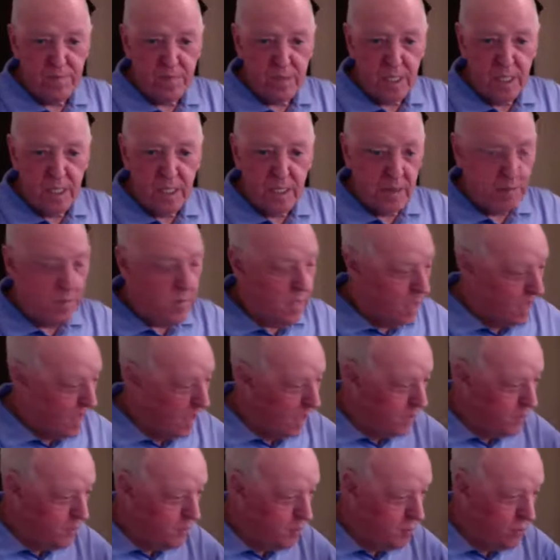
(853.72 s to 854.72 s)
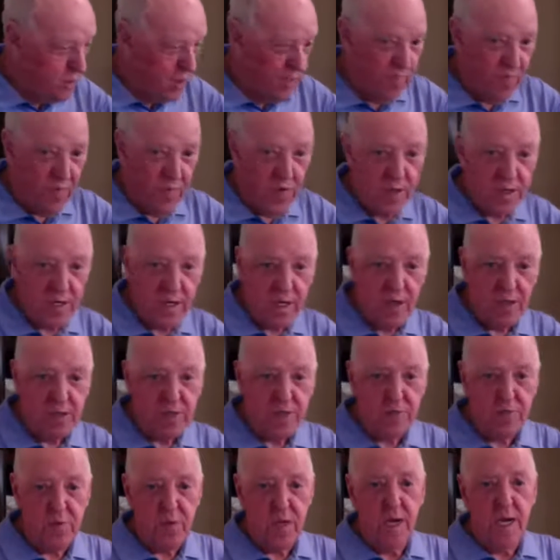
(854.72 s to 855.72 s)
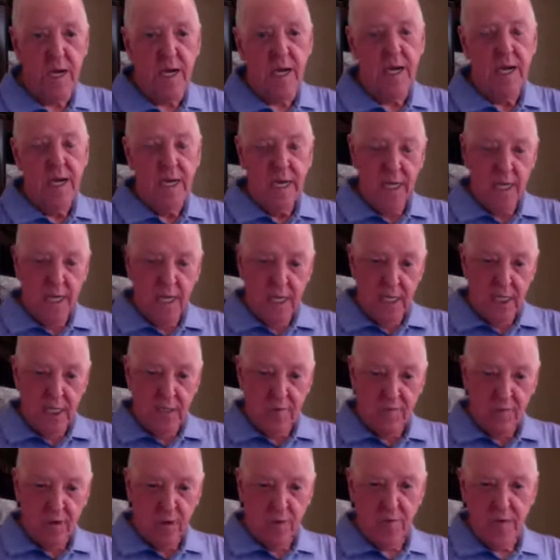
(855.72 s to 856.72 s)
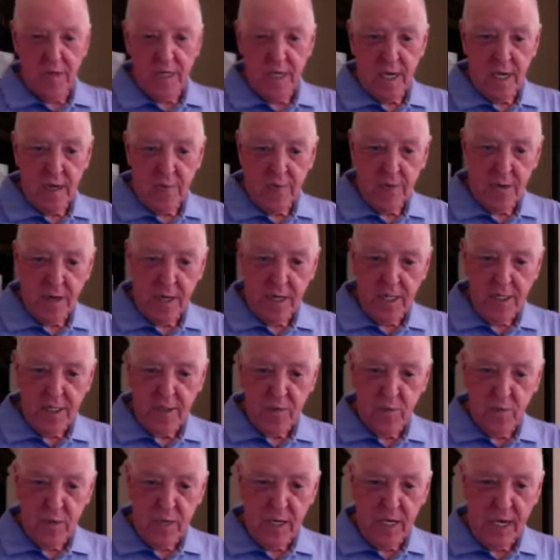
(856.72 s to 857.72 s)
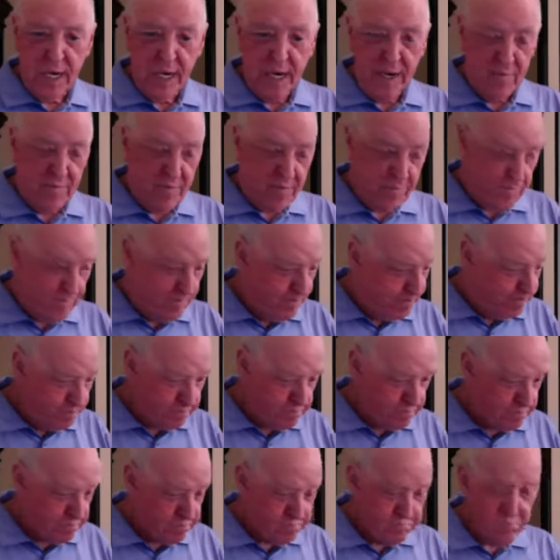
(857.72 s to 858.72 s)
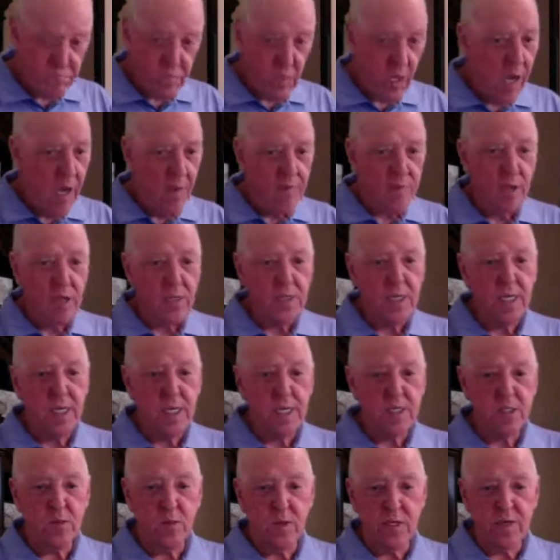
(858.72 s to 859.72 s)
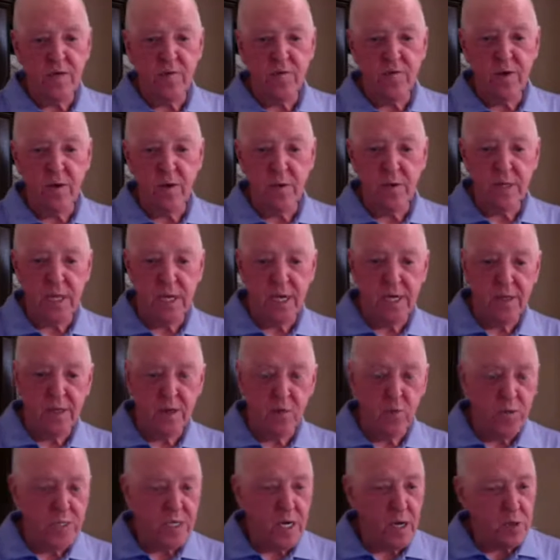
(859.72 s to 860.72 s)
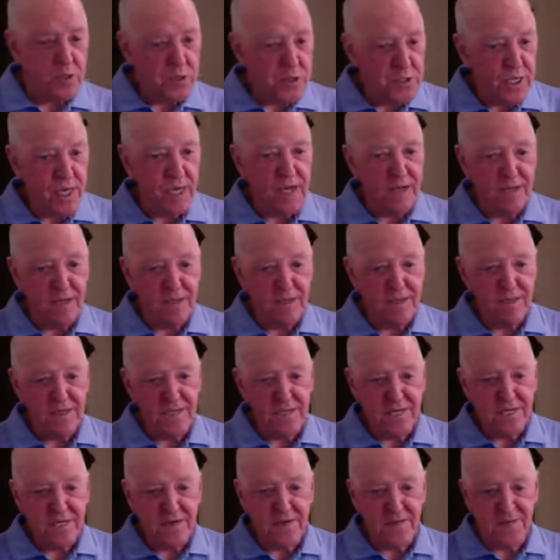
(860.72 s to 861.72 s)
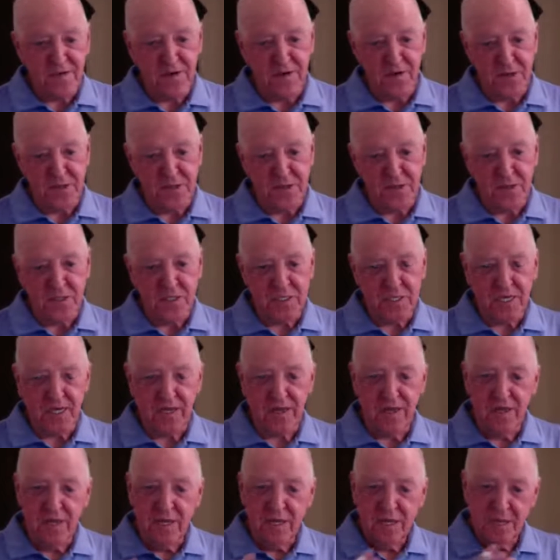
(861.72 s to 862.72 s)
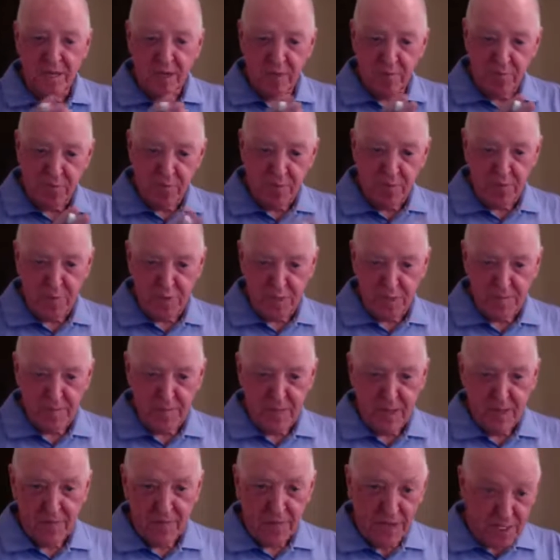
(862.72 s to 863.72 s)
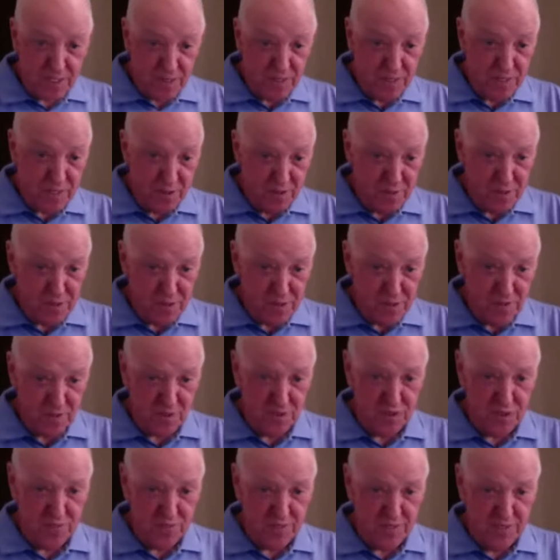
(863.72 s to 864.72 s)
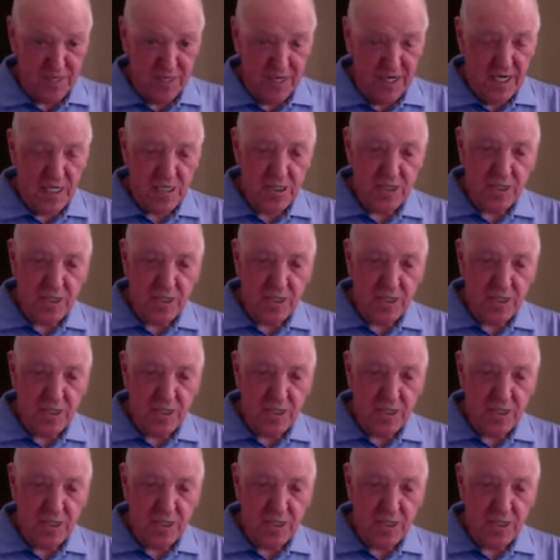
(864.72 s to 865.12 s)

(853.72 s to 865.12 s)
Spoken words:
Tell them that I'm sure you've already got a supplier. You've got the kind of products that we have. I'm not here to interfere with anything. We don't sell interference. We sell improvement. That's what I want to talk to you about.